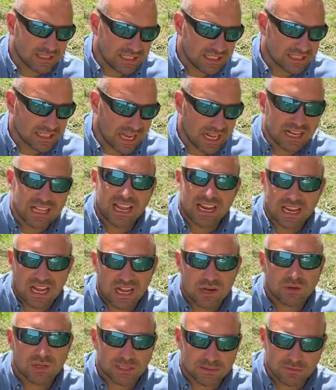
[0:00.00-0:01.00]
He's kind of like I
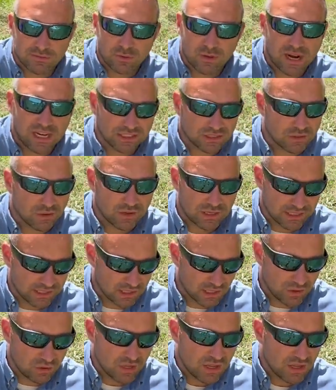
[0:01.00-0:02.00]
was before I started,
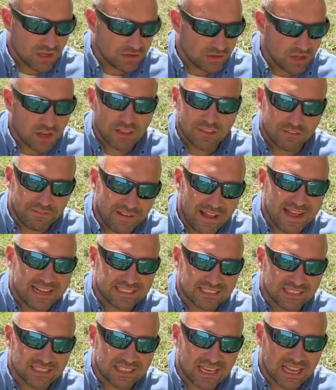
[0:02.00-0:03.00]
not the
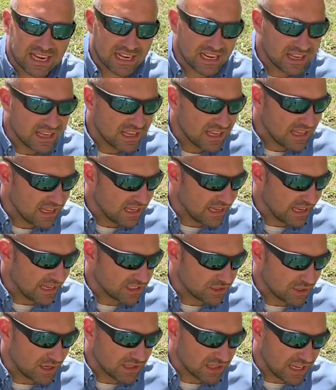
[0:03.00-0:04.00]
fastest at it. And
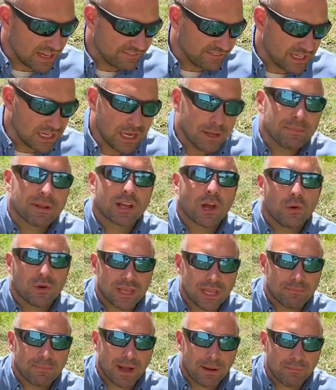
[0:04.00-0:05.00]
so I left him to go and
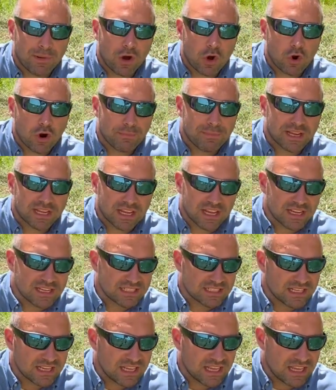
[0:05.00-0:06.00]
get my mower
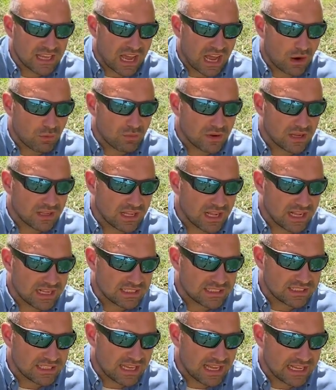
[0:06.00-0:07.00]
because I
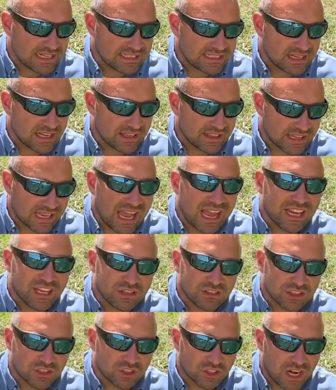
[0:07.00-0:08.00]
realized that the guy
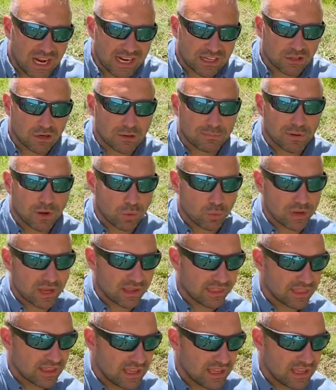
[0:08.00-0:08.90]
used a tractor to mow with.